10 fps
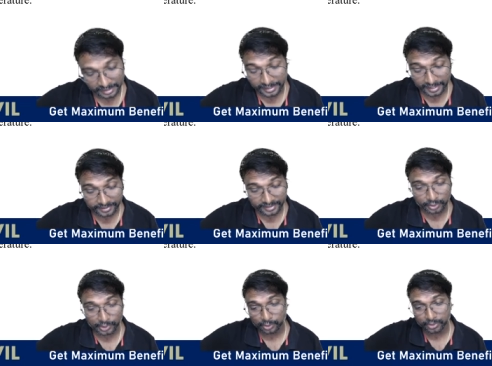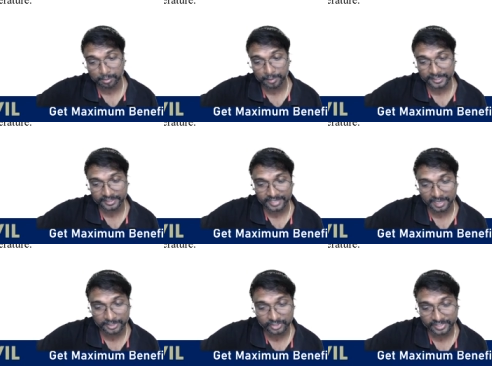Yes, you have to remember these
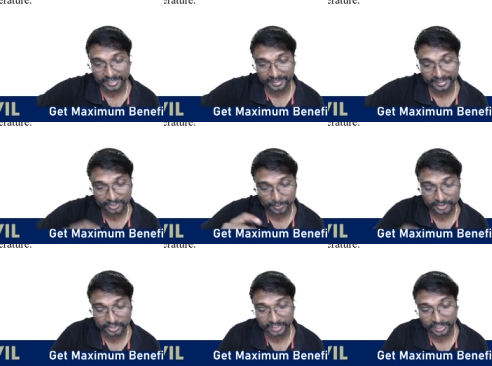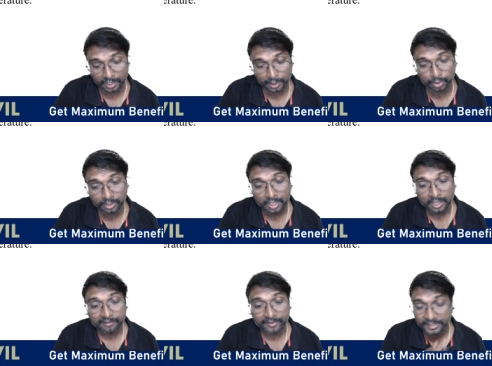dimensions, right? Especially Harun,
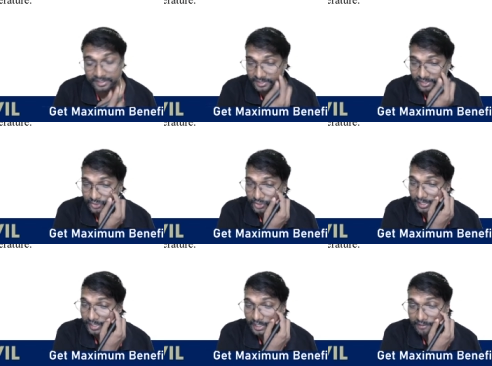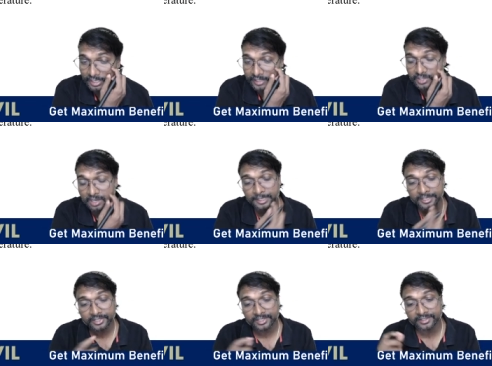for this state level
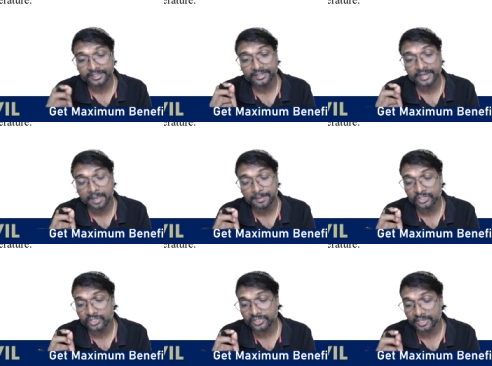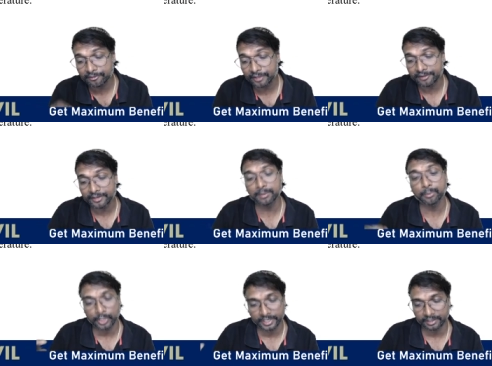examinations, these dimensions are very, very
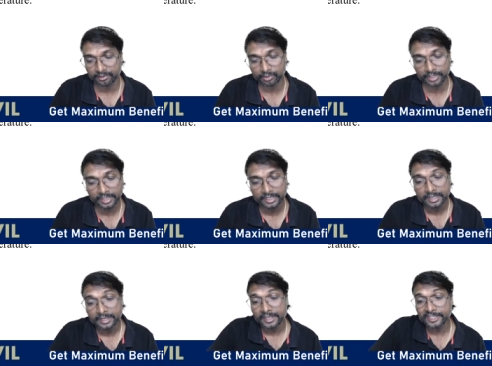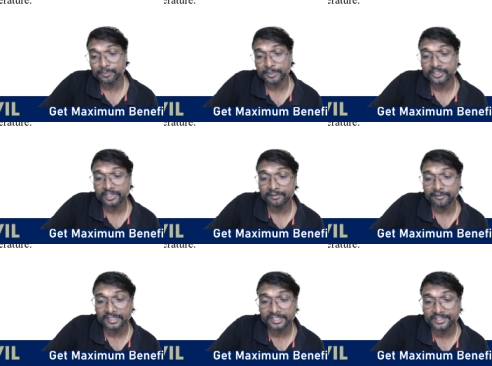important, okay? Especially
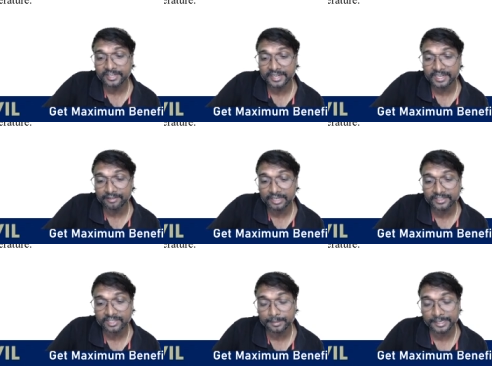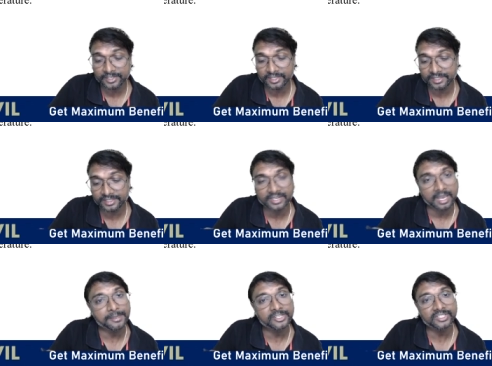for the state level examinations, these
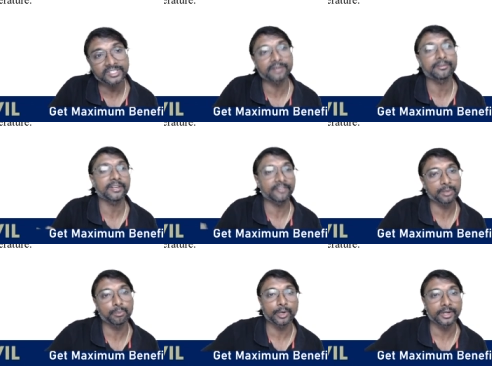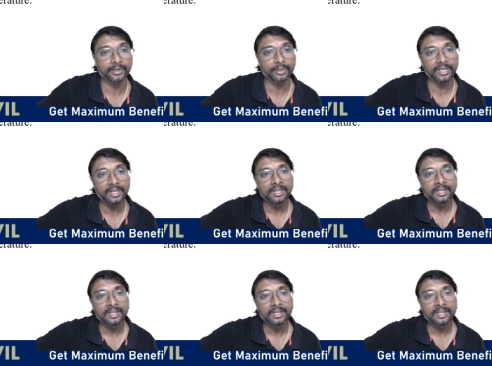dimensions are very, very important, okay?